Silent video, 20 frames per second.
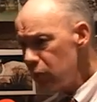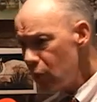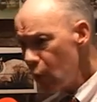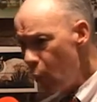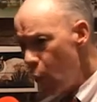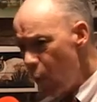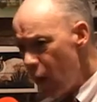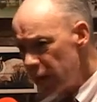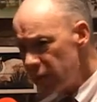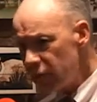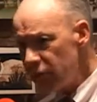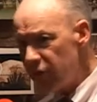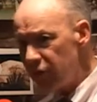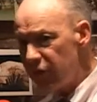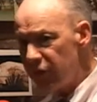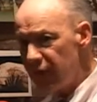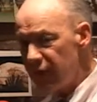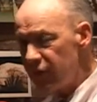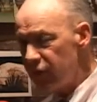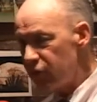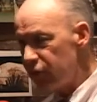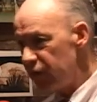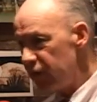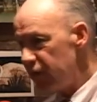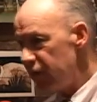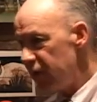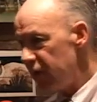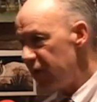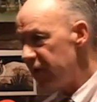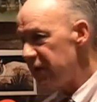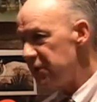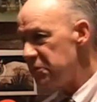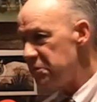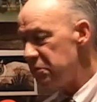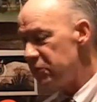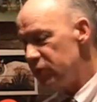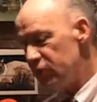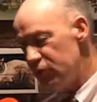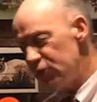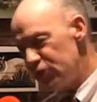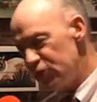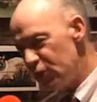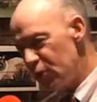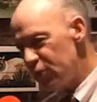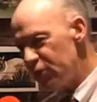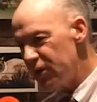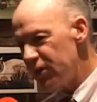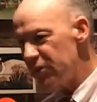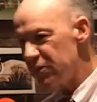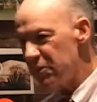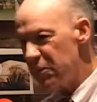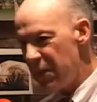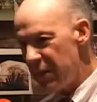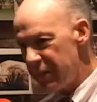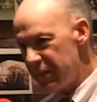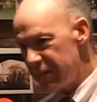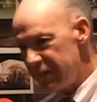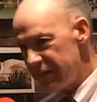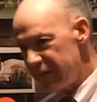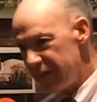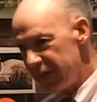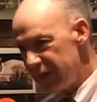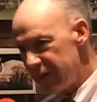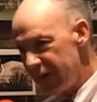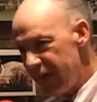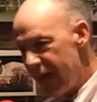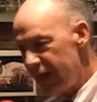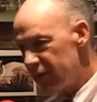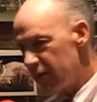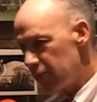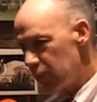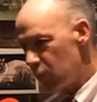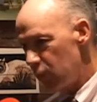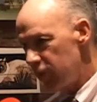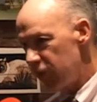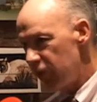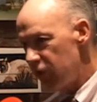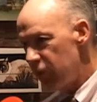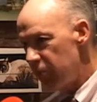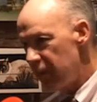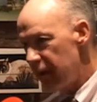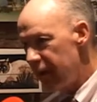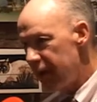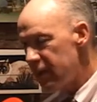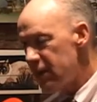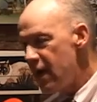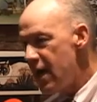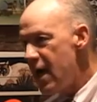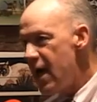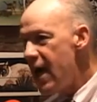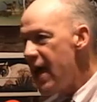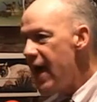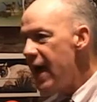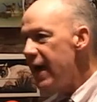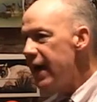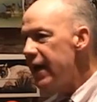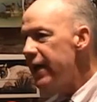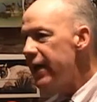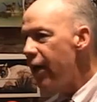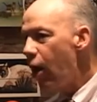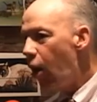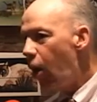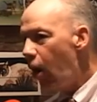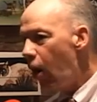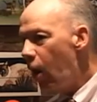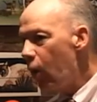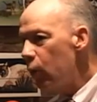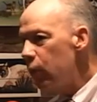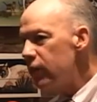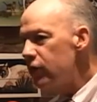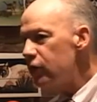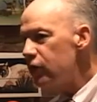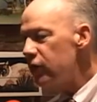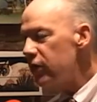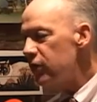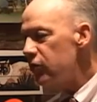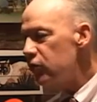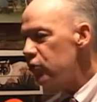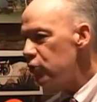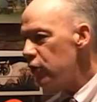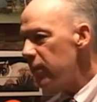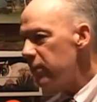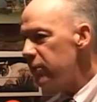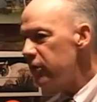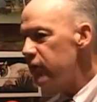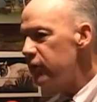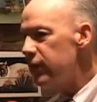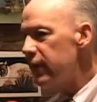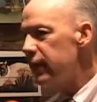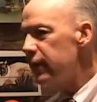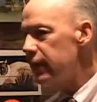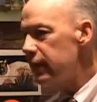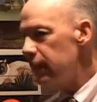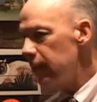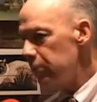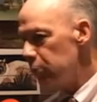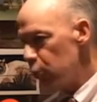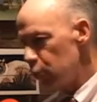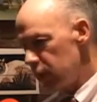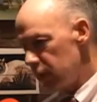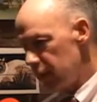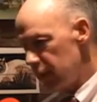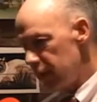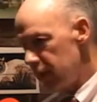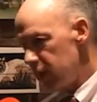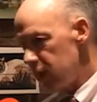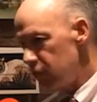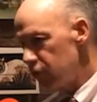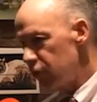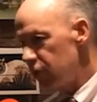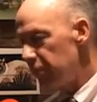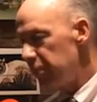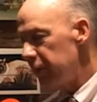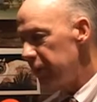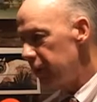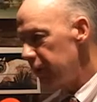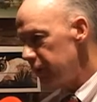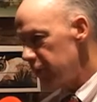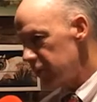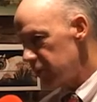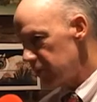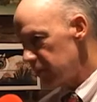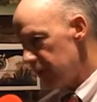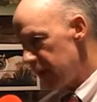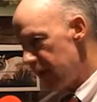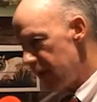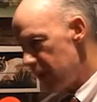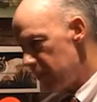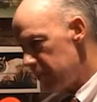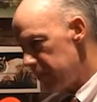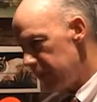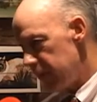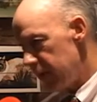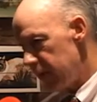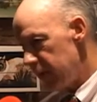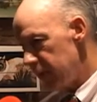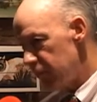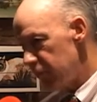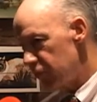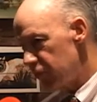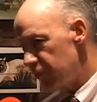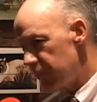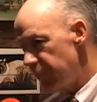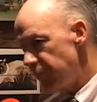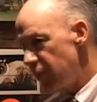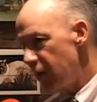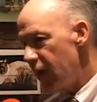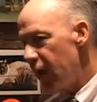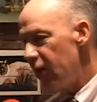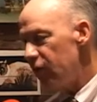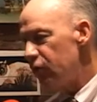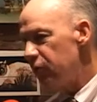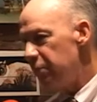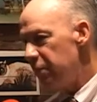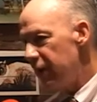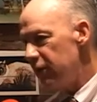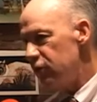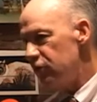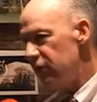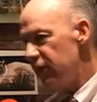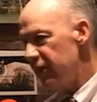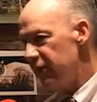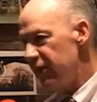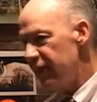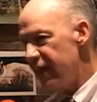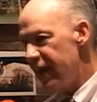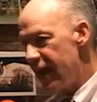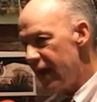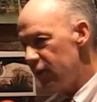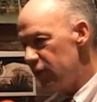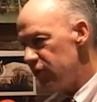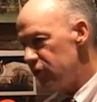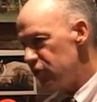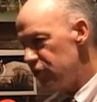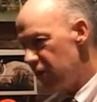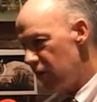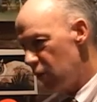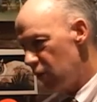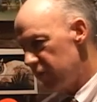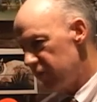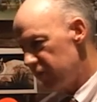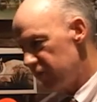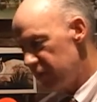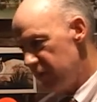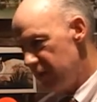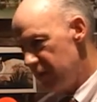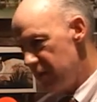One of the things he did, to show you the caliber of this man, he always contributed liberally to political campaigns, especially the county sheriff.